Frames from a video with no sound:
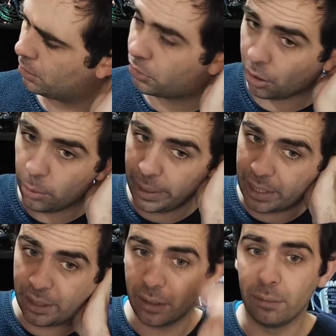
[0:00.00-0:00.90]
So we
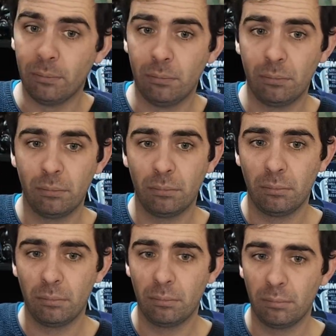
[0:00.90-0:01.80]
can,
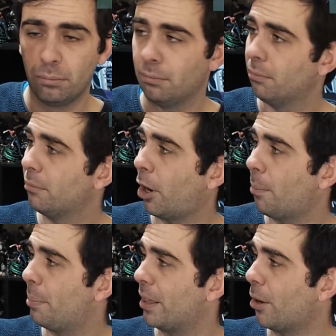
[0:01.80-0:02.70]

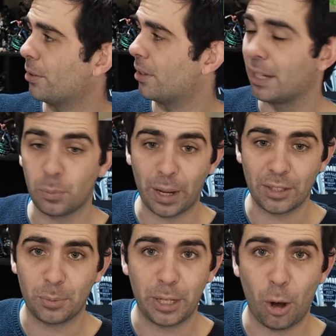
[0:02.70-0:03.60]
pin those to things
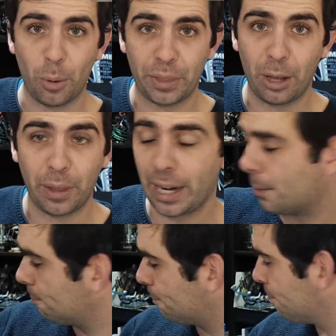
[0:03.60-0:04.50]
once we know what the hell they are.